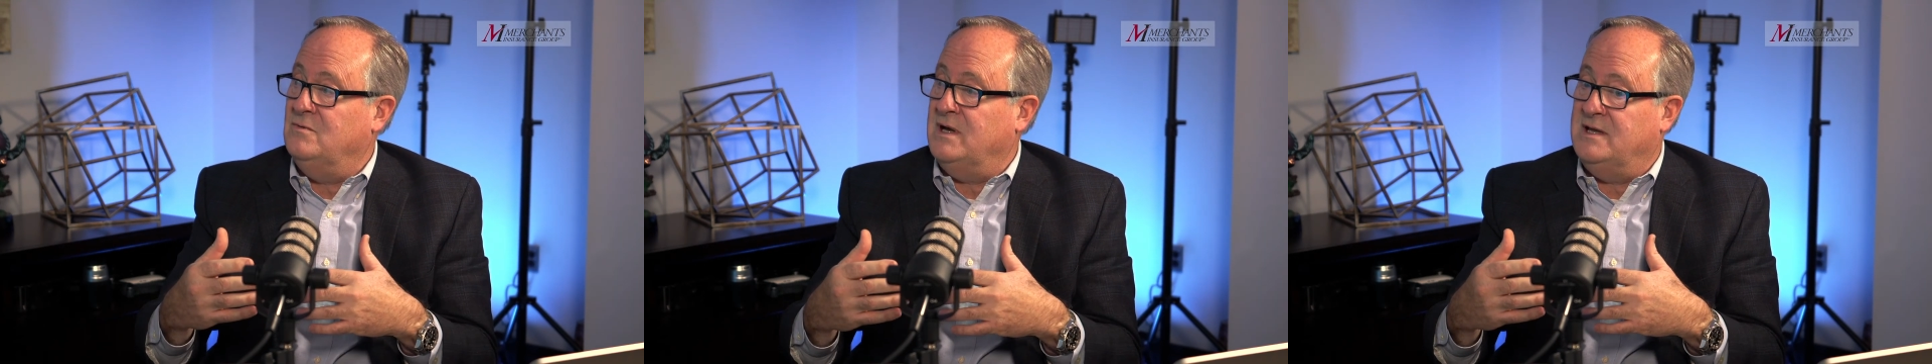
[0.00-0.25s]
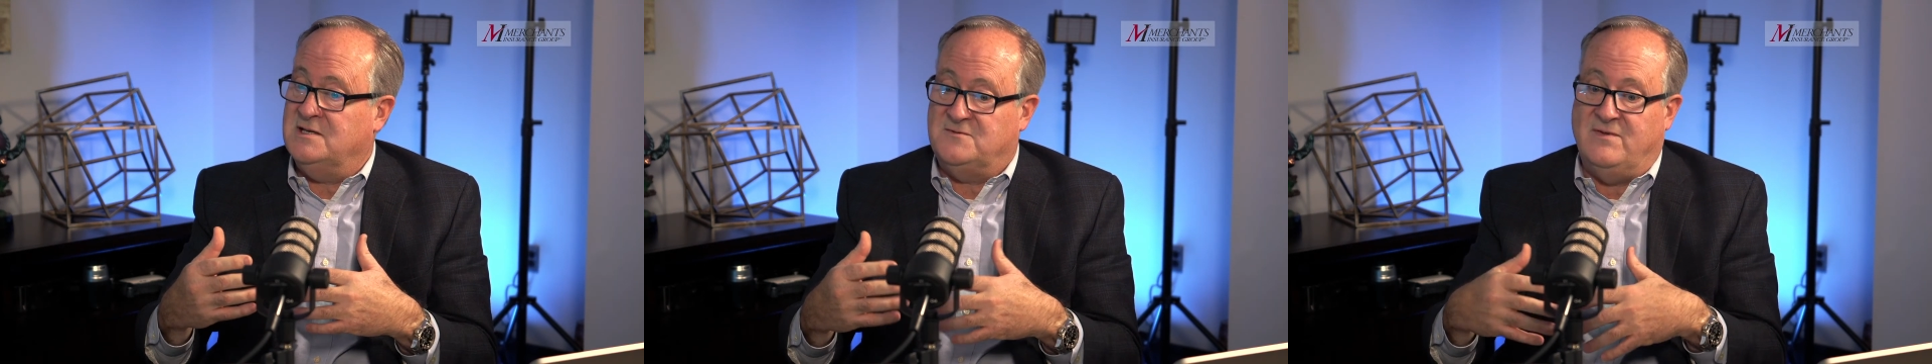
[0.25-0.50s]
I
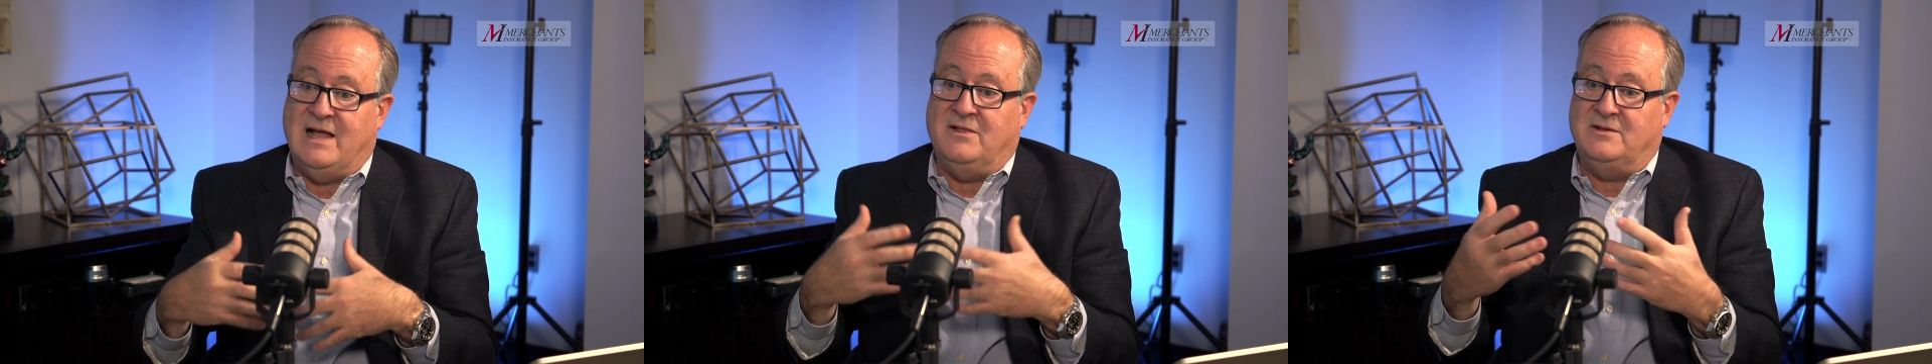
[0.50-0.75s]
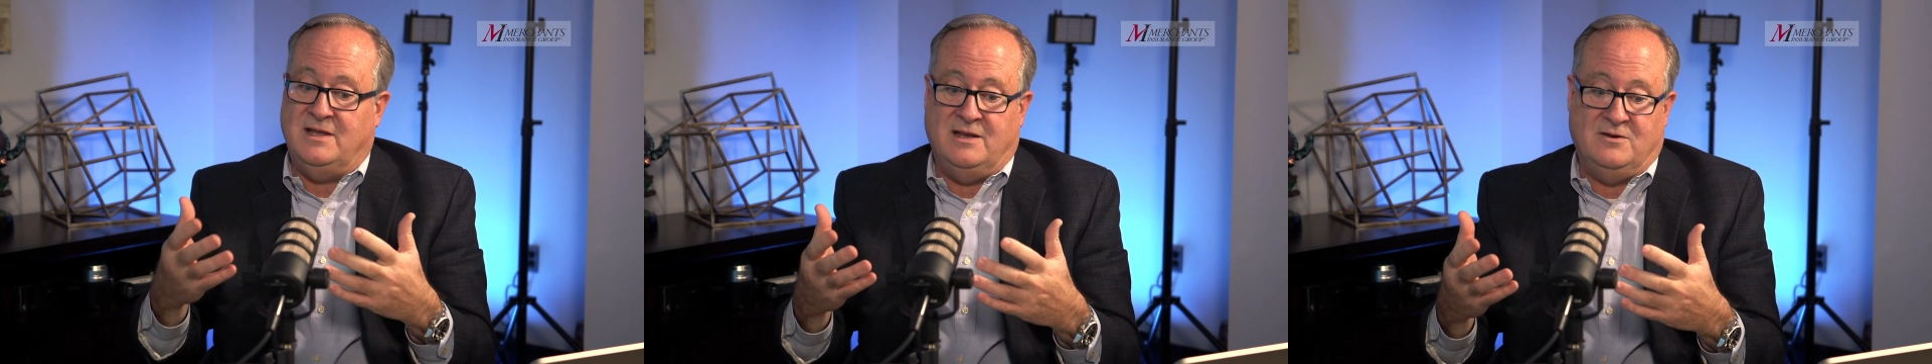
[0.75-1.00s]
guess,
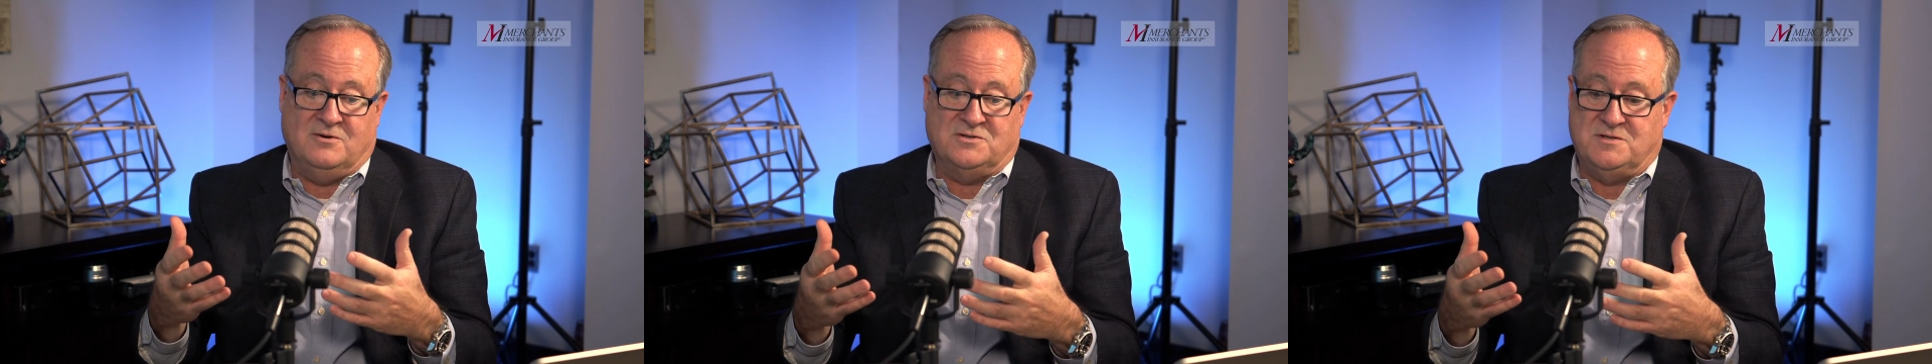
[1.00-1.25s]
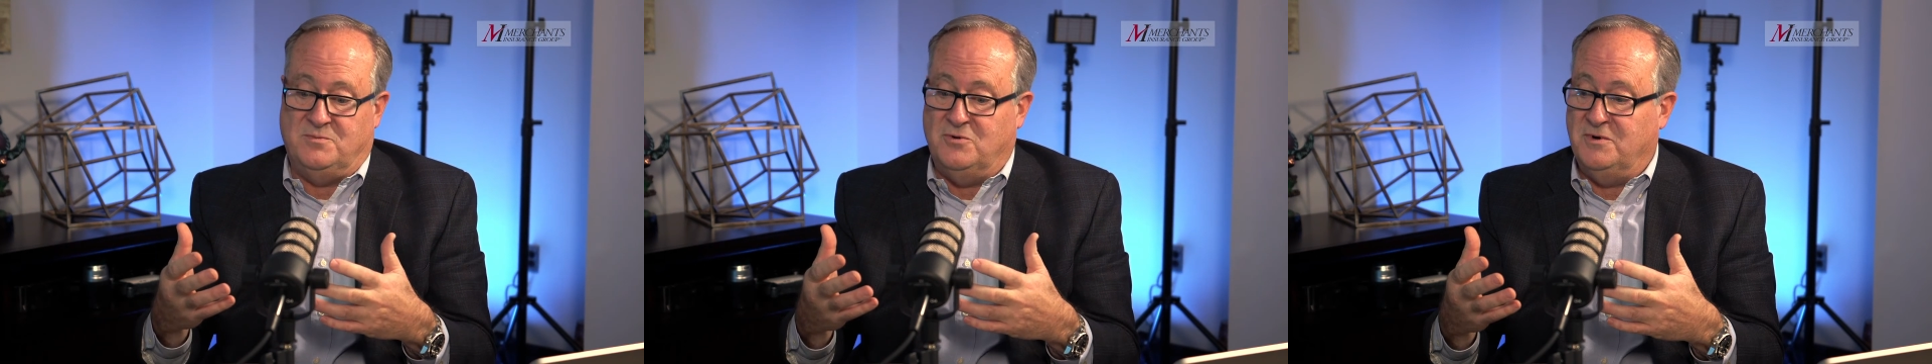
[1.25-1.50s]
validating or
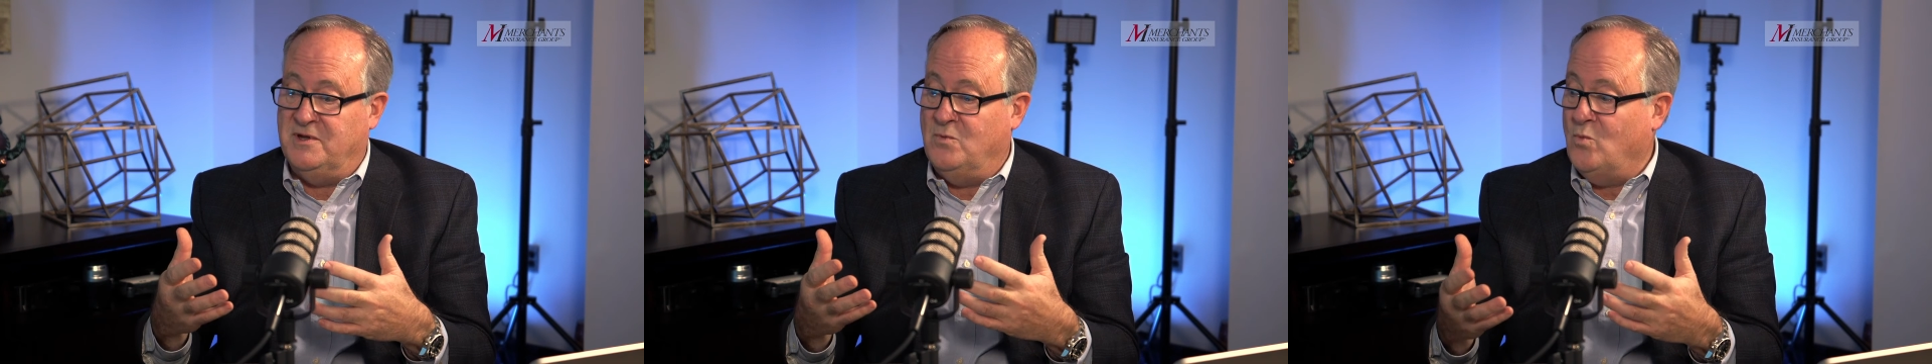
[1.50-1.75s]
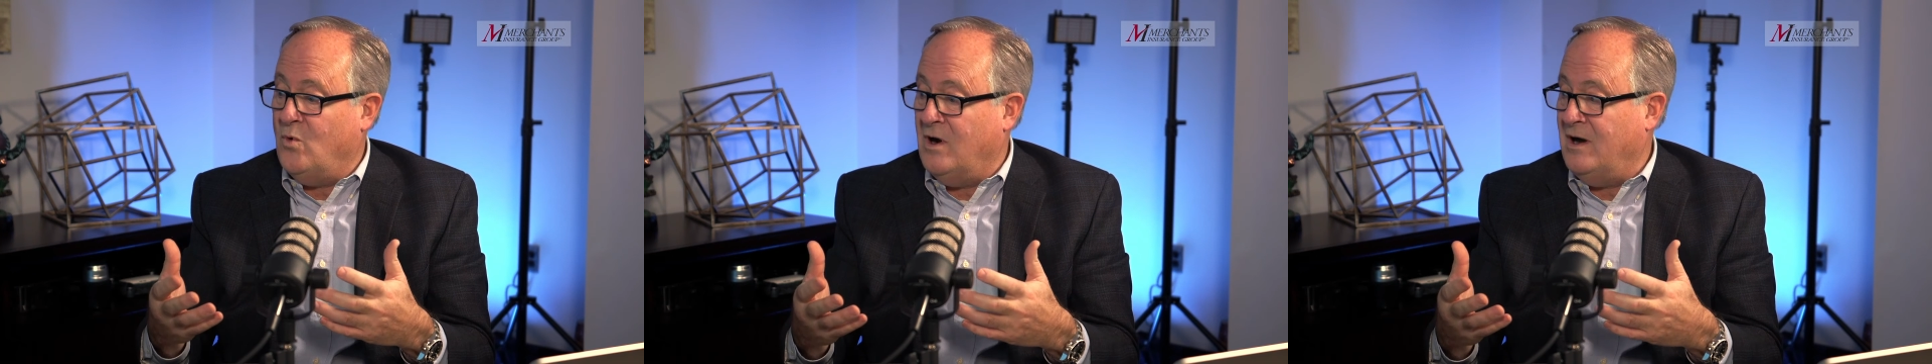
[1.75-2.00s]

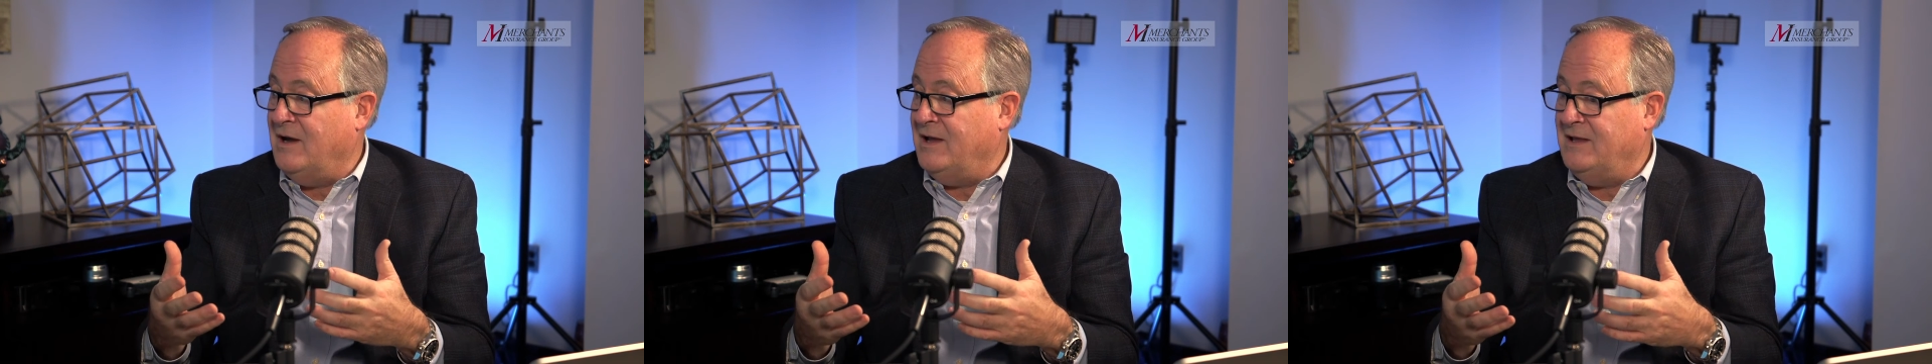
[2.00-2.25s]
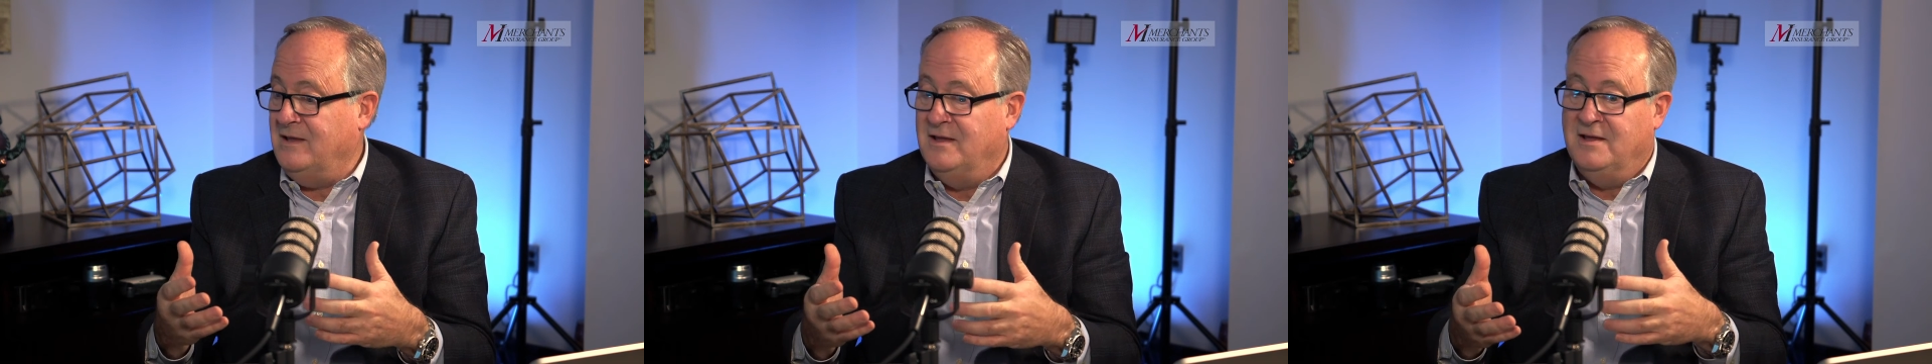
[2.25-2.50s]
supporting
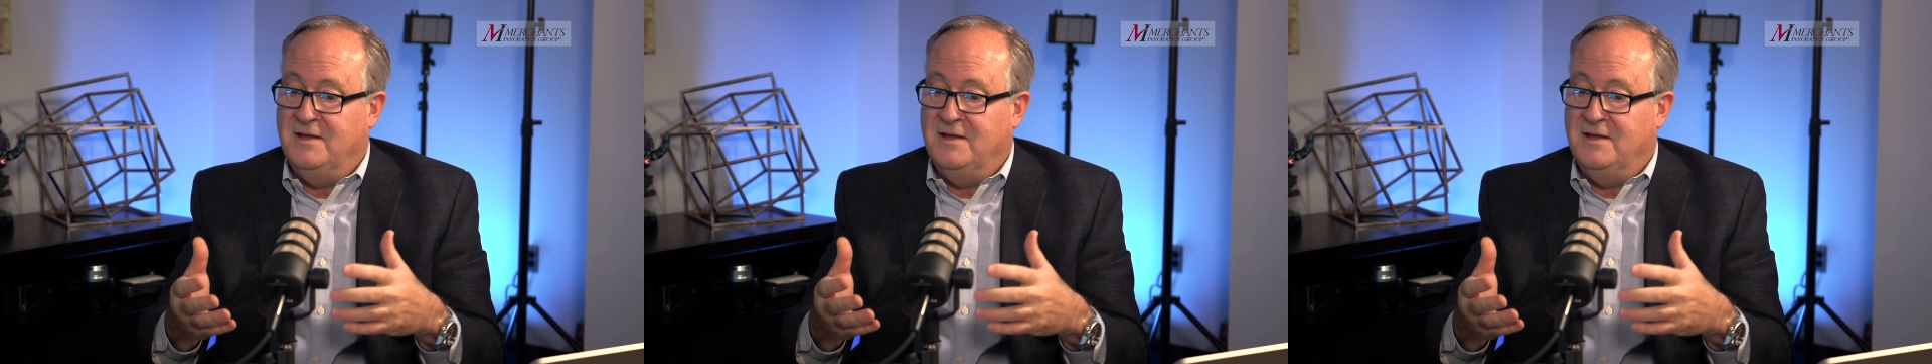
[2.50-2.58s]
why